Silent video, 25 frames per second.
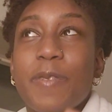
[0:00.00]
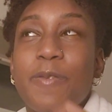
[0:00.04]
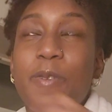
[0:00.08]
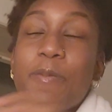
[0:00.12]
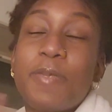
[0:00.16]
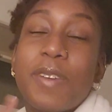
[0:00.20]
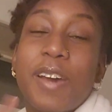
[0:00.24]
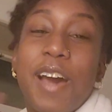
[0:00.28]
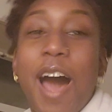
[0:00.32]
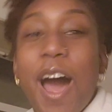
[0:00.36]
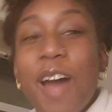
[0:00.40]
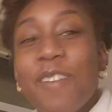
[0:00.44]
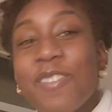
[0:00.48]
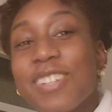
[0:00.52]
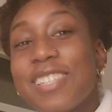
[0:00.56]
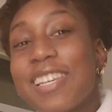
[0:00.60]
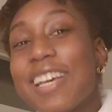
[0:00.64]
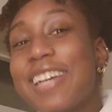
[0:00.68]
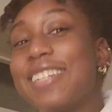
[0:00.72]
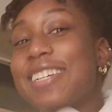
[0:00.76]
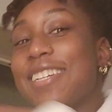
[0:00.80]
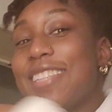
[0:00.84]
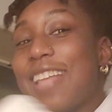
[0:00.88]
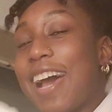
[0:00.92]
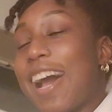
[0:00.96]
from the
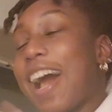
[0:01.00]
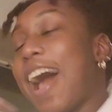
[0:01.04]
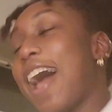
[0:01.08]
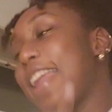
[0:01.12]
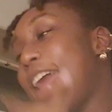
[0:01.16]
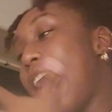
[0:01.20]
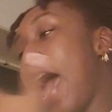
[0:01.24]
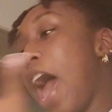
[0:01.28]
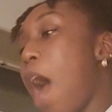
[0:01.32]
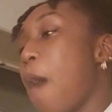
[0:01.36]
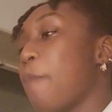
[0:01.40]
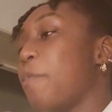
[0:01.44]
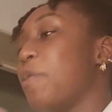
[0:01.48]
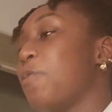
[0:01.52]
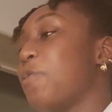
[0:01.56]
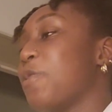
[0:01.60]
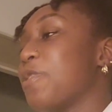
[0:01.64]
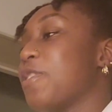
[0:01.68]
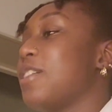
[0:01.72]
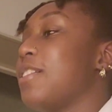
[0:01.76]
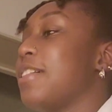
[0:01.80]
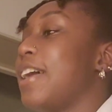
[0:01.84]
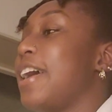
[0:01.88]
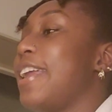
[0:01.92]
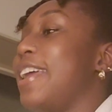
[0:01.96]
conversation that kind of happened with
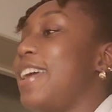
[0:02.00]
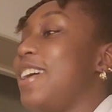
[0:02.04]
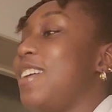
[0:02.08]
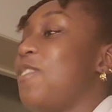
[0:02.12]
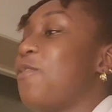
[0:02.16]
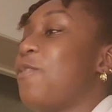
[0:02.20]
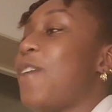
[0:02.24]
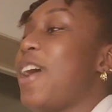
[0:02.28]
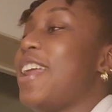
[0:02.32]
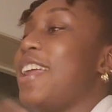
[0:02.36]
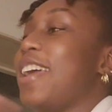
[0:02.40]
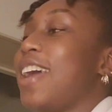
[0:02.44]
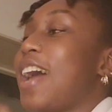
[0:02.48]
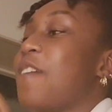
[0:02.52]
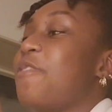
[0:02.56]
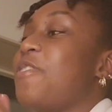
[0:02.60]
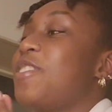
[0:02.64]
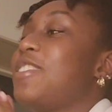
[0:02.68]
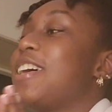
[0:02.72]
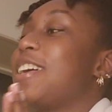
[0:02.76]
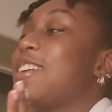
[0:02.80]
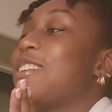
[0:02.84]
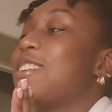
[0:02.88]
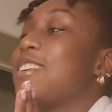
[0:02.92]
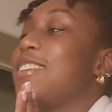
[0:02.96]
her lady in waiting, I
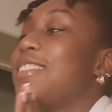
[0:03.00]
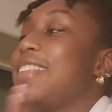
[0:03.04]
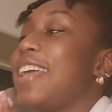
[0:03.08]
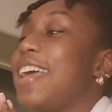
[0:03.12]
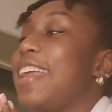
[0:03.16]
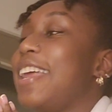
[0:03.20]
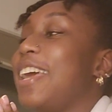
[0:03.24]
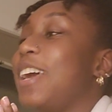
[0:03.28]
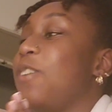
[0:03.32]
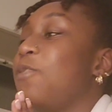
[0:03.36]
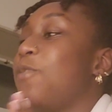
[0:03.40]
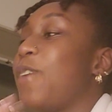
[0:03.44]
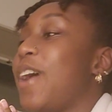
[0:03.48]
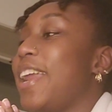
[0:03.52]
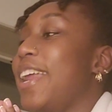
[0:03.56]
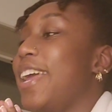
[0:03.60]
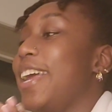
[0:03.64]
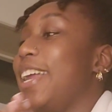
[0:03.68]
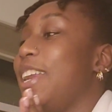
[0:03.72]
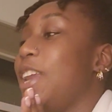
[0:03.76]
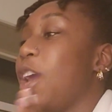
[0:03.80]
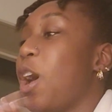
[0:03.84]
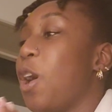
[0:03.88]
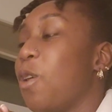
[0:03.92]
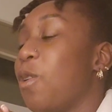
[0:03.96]
feel like her lady in
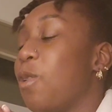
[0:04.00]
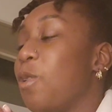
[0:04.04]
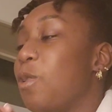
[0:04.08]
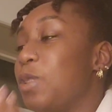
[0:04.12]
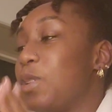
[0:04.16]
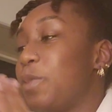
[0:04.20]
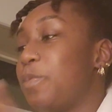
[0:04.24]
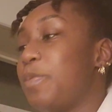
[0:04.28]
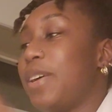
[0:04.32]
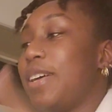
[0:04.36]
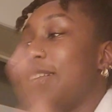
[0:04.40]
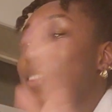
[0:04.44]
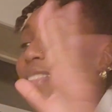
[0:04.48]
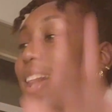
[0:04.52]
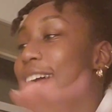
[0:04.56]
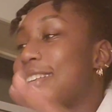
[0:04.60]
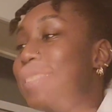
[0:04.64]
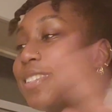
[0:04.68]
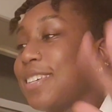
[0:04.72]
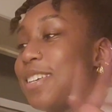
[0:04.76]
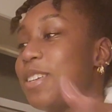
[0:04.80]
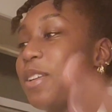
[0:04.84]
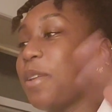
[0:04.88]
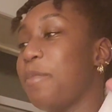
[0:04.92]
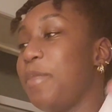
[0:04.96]
waiting knows, but
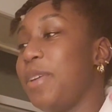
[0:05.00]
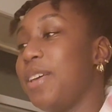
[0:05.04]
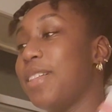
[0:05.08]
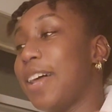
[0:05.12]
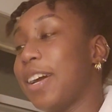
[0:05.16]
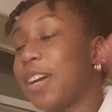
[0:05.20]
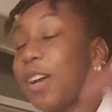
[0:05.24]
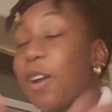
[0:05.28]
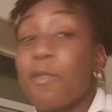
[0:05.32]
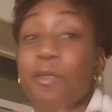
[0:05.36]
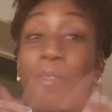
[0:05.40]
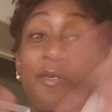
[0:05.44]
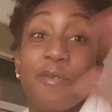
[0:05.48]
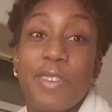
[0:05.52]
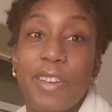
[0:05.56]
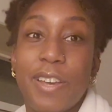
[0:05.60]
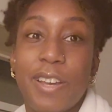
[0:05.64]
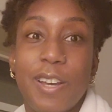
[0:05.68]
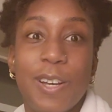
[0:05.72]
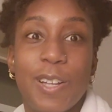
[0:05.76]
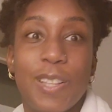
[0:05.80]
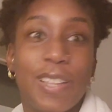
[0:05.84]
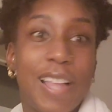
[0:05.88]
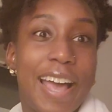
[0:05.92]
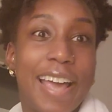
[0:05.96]
that's gonna be like a
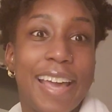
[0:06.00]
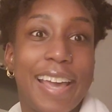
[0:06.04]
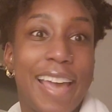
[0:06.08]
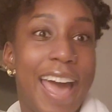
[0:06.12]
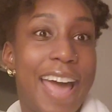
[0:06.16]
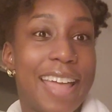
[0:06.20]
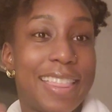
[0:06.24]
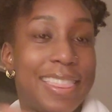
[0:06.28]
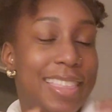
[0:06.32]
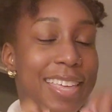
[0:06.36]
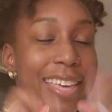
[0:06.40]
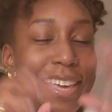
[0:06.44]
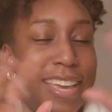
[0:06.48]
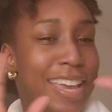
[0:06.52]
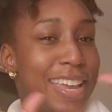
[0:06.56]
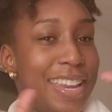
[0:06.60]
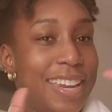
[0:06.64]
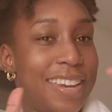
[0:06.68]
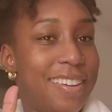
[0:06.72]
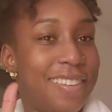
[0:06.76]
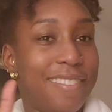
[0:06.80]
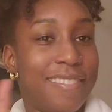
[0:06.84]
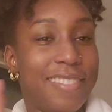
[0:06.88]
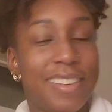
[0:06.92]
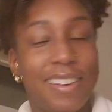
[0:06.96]
reveal, like at the
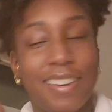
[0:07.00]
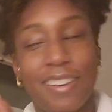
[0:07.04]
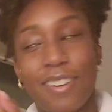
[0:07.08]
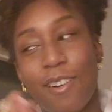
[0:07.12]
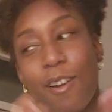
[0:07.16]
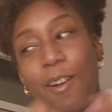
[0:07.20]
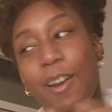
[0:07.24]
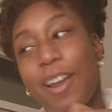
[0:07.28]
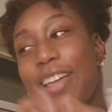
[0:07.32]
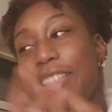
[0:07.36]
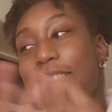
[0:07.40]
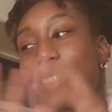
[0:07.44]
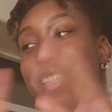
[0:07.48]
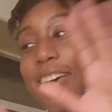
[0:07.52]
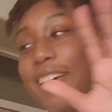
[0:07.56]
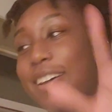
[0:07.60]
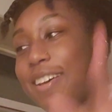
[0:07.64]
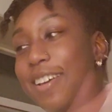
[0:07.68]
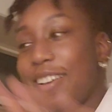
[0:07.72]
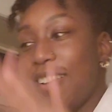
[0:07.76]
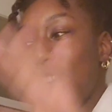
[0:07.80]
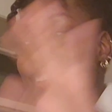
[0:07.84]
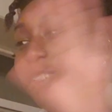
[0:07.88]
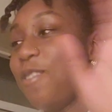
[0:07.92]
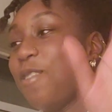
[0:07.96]
end of the or in
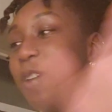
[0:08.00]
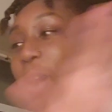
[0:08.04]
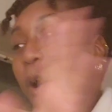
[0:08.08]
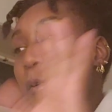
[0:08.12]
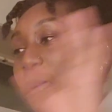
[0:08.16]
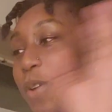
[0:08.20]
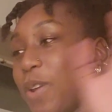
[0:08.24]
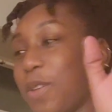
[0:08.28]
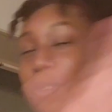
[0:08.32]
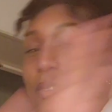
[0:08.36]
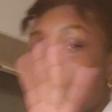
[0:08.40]
the you know one